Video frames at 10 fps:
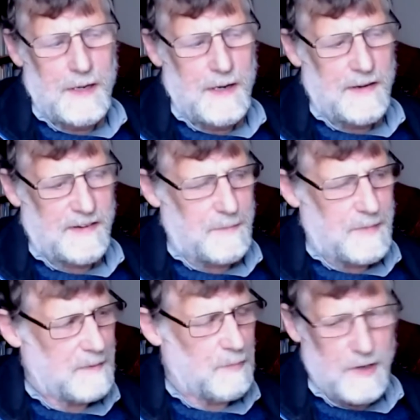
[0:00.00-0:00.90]

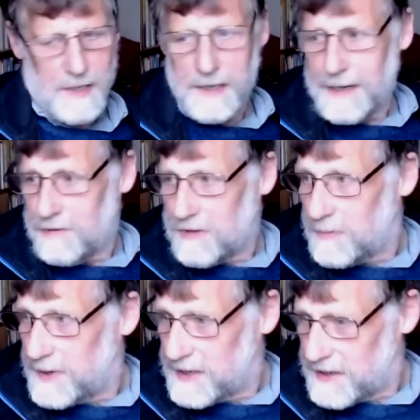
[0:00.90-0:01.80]
Somebody pointed out to
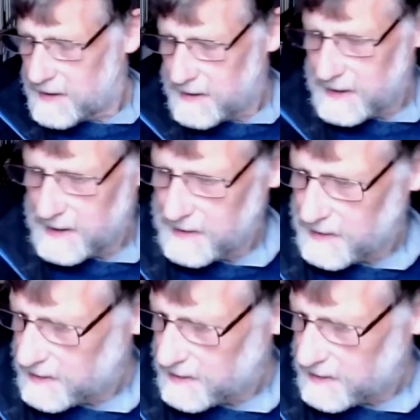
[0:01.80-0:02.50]
me the other day that